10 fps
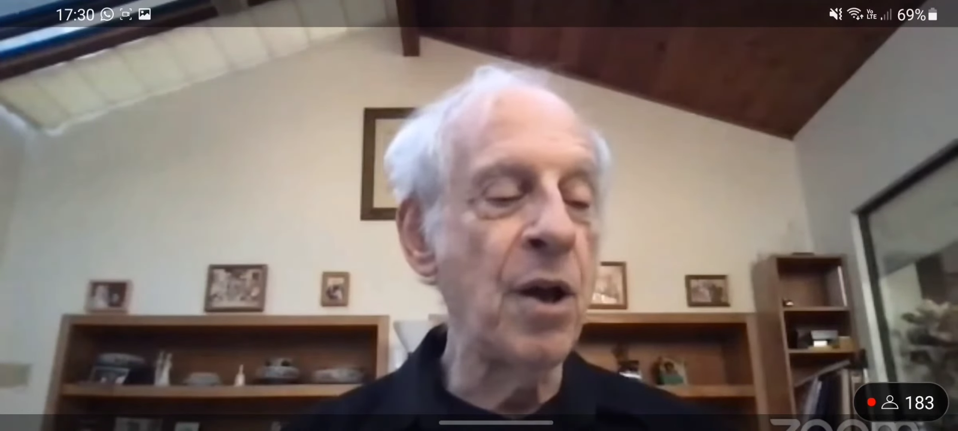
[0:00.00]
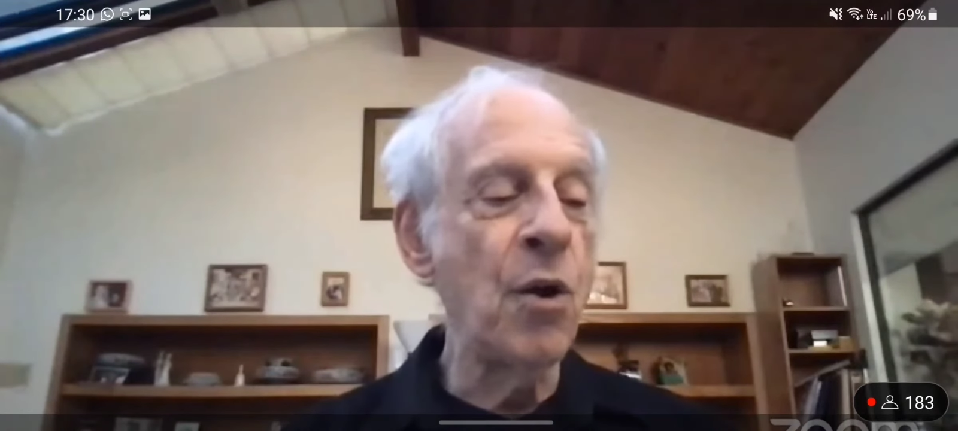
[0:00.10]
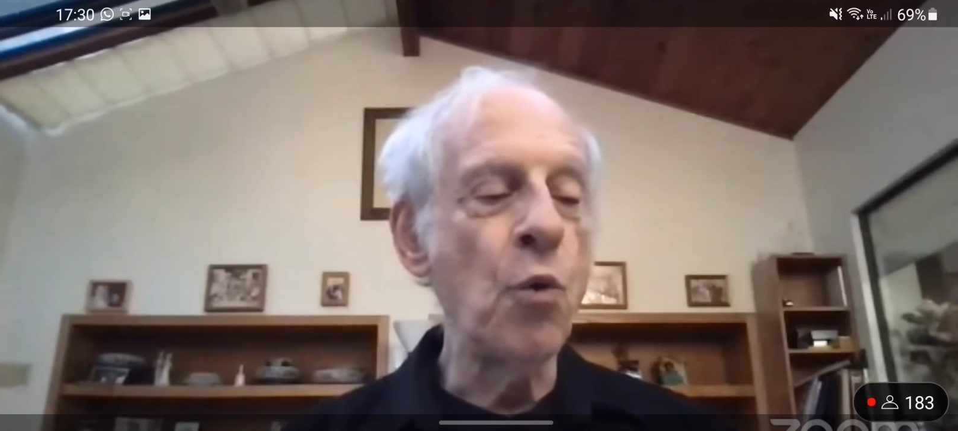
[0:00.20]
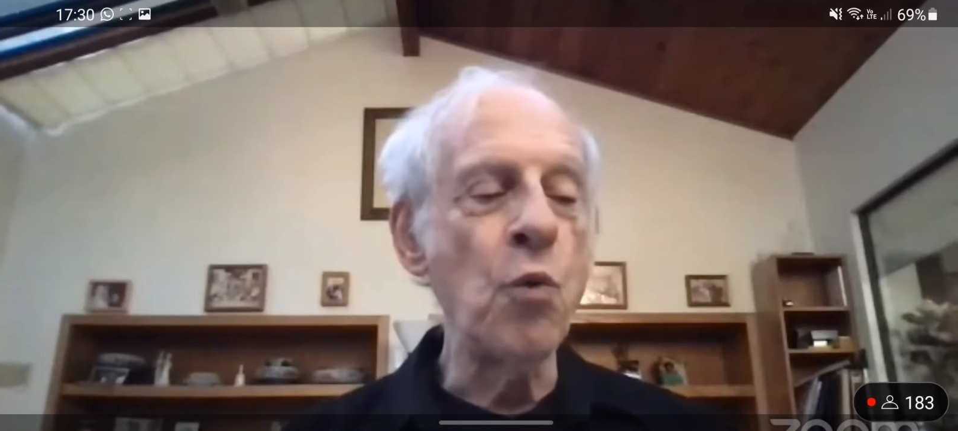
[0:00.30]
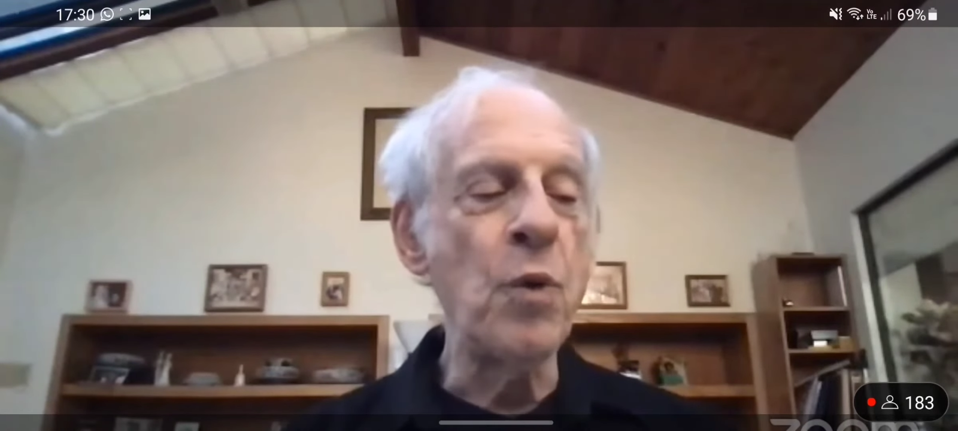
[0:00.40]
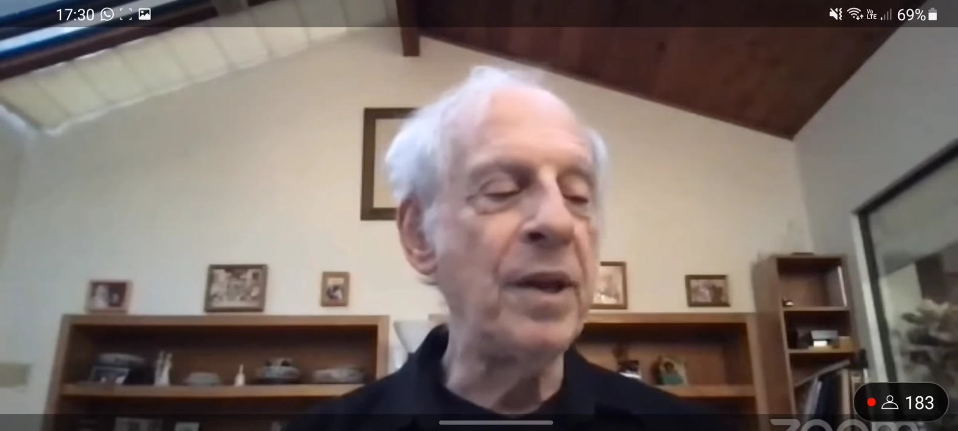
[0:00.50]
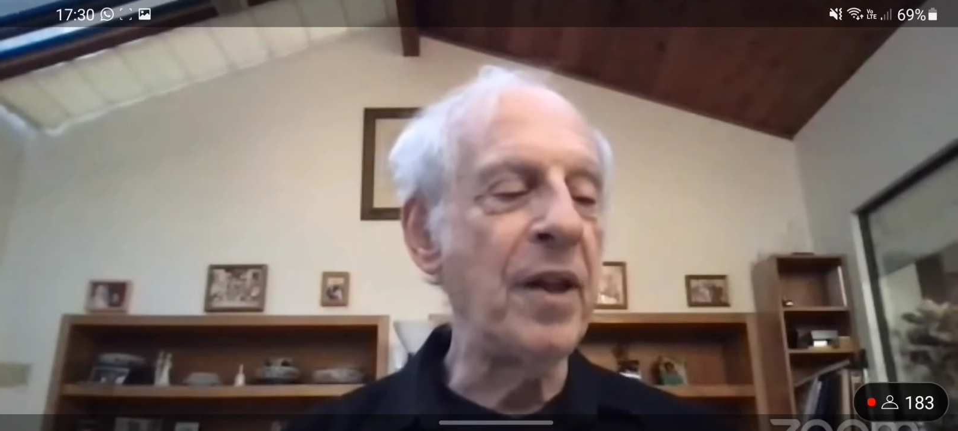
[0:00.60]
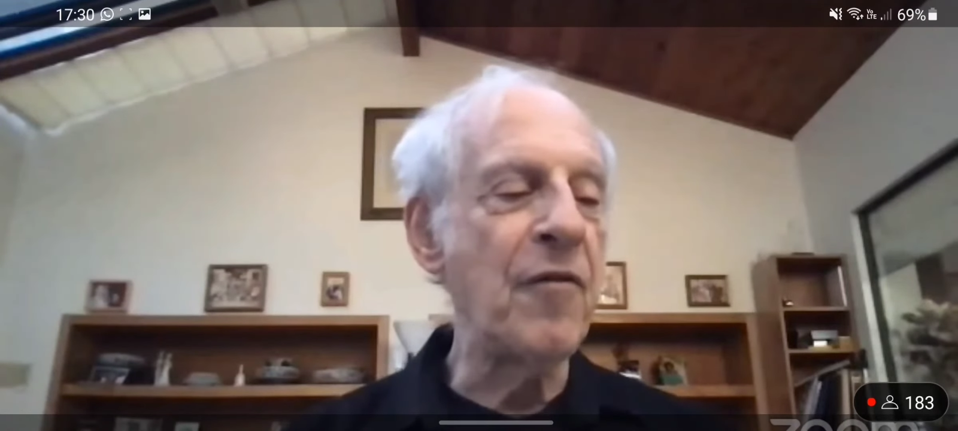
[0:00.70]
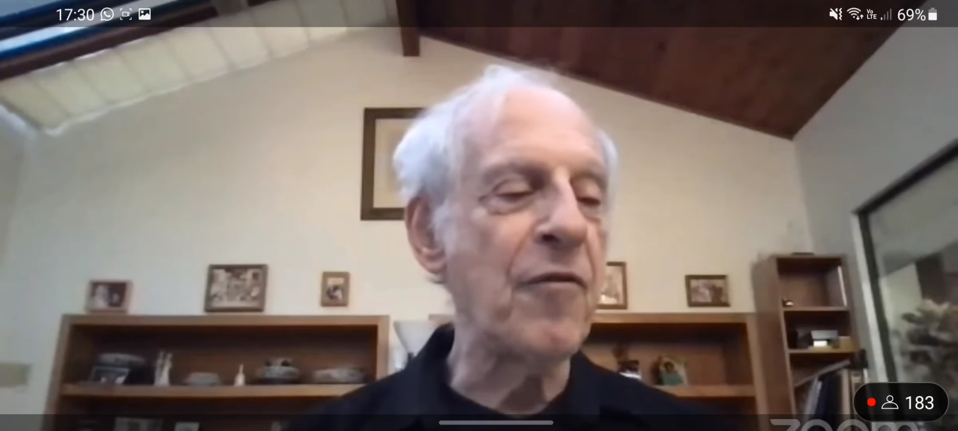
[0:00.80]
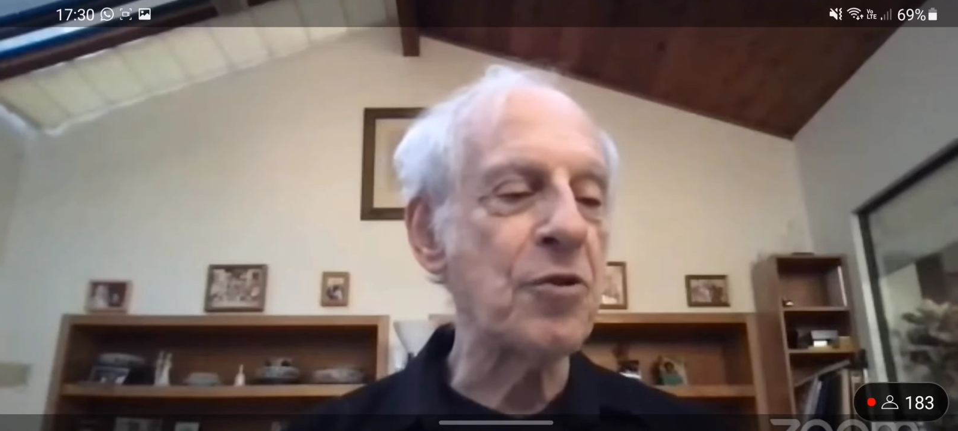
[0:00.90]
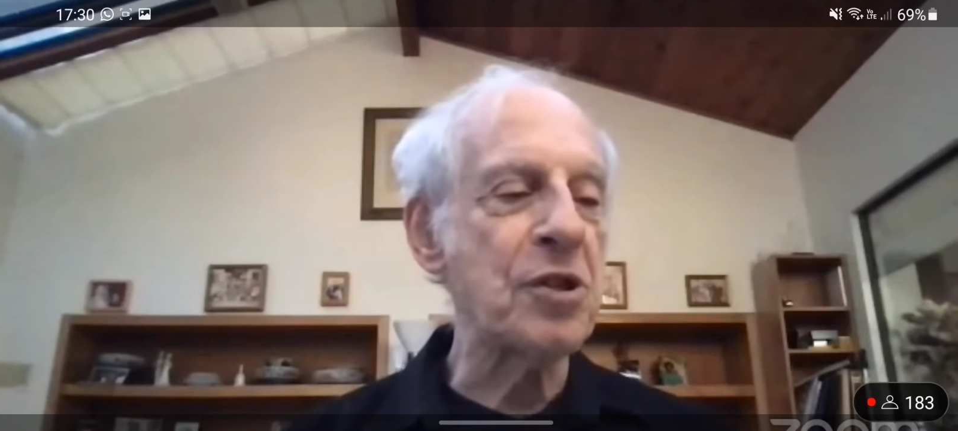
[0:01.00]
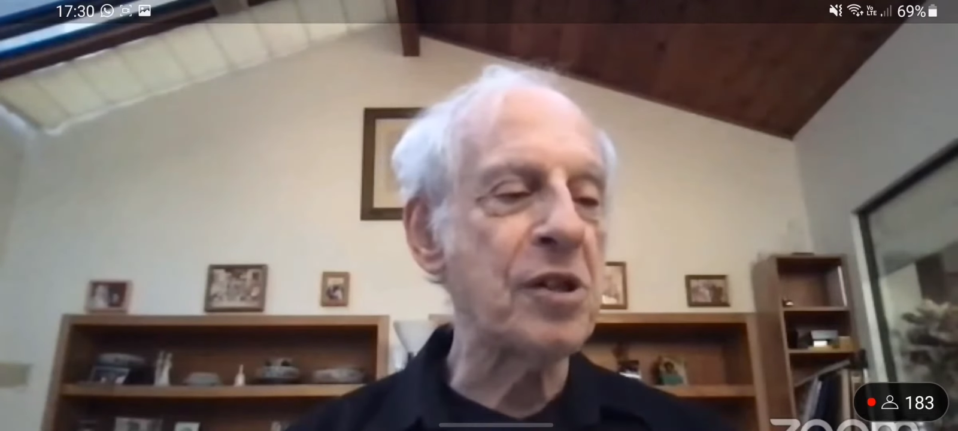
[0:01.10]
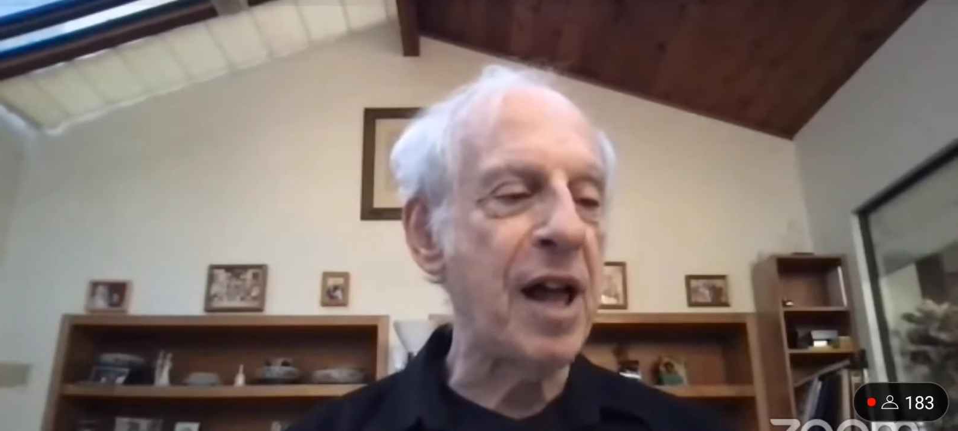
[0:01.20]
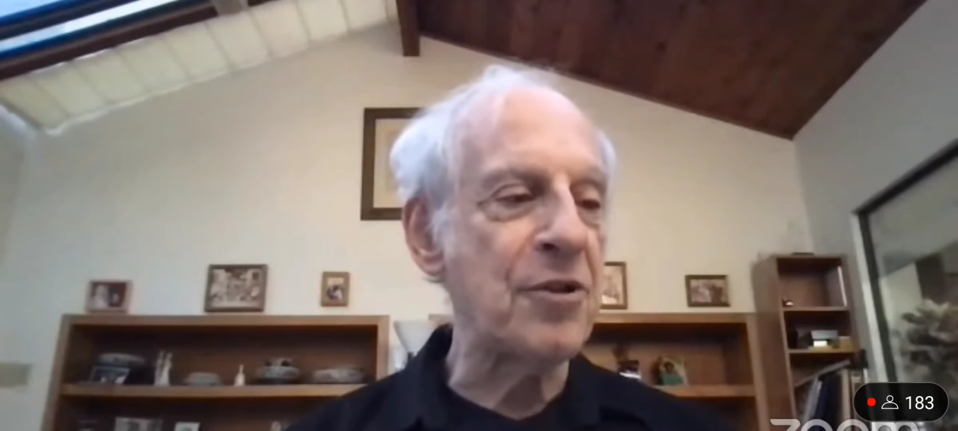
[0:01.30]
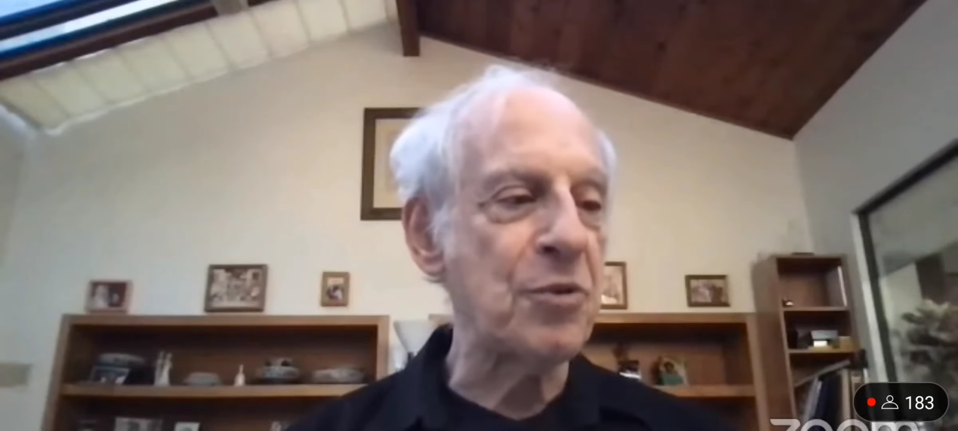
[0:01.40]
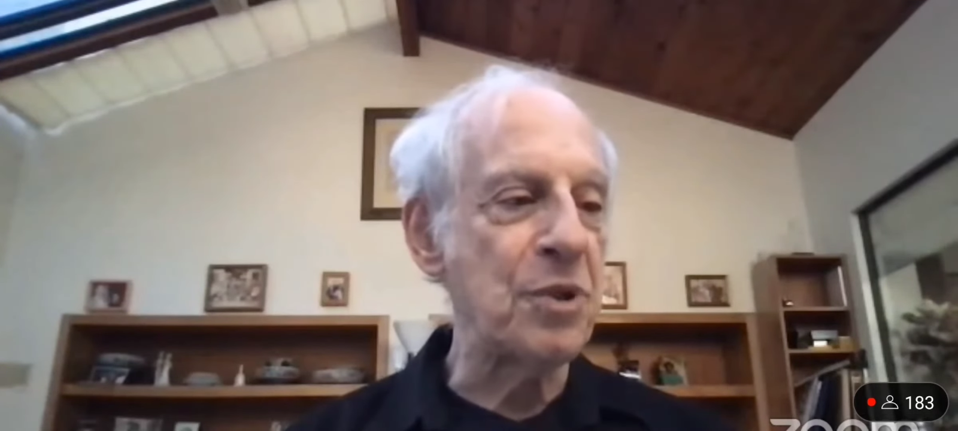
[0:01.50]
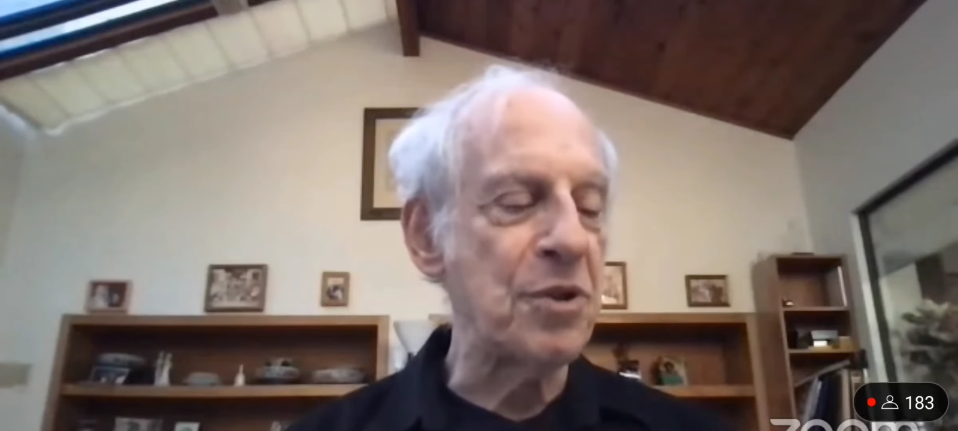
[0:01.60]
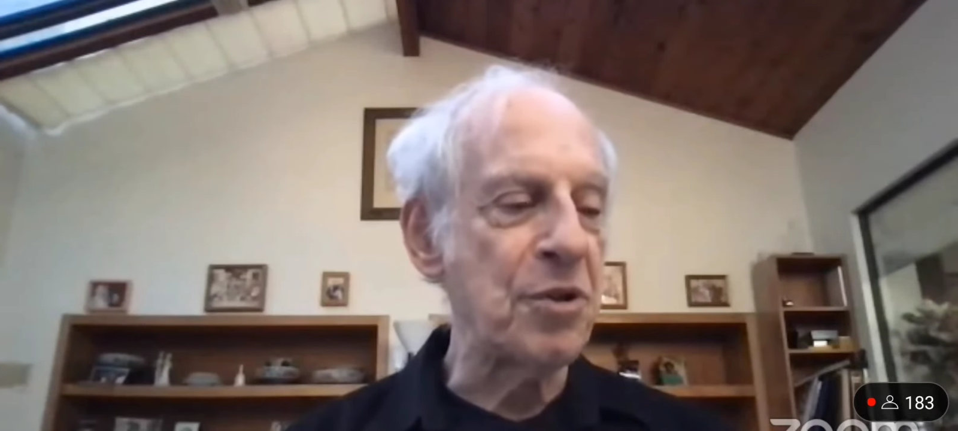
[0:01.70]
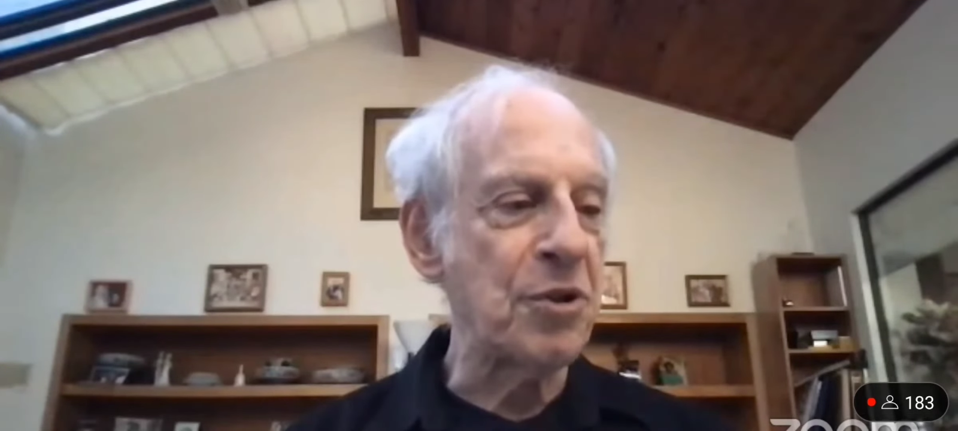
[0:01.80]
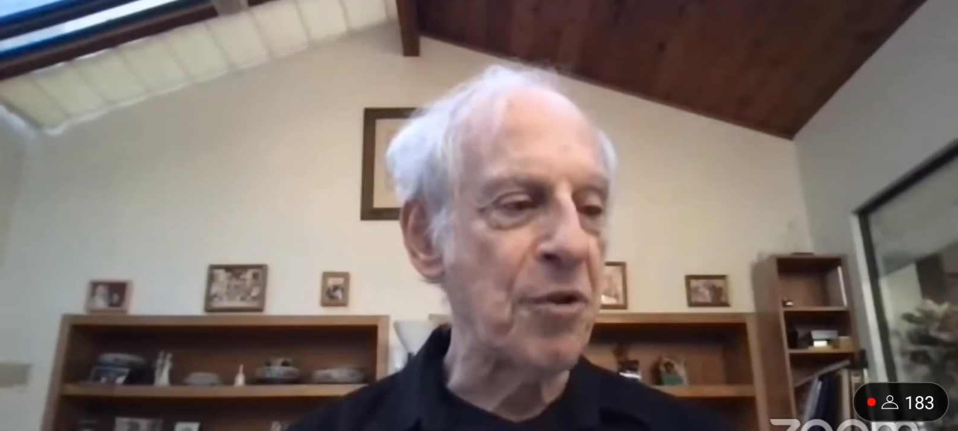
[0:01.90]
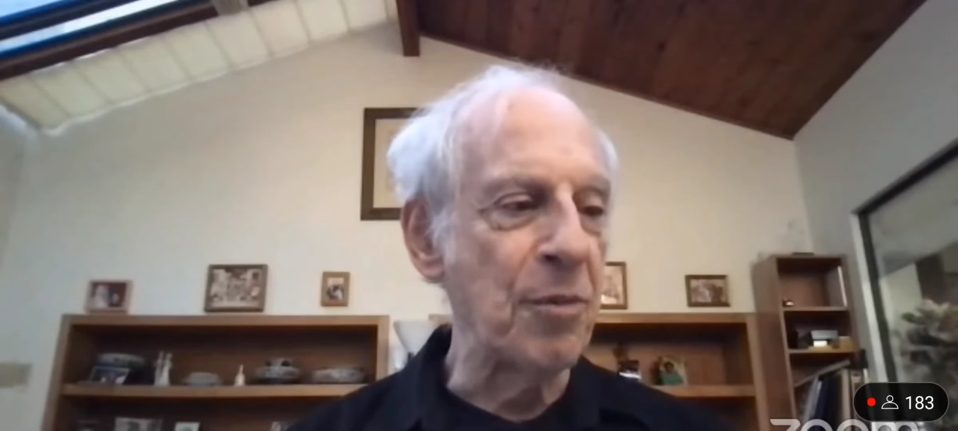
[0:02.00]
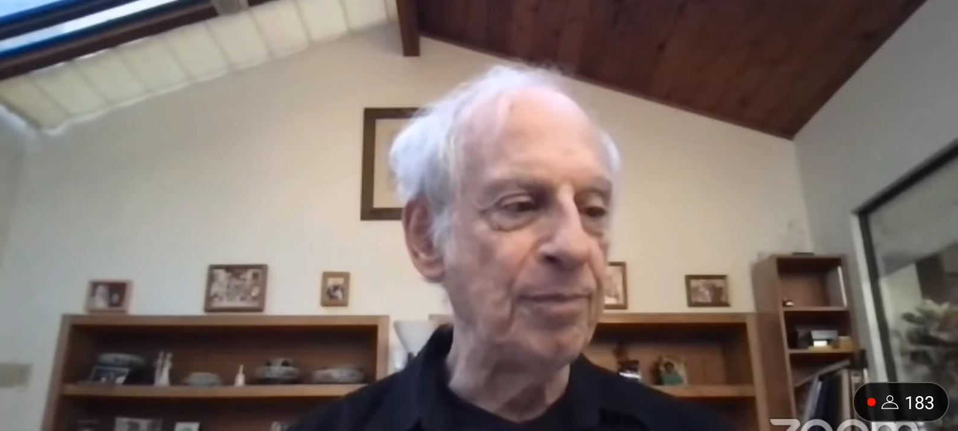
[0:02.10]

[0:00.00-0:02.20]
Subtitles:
really first-class research group,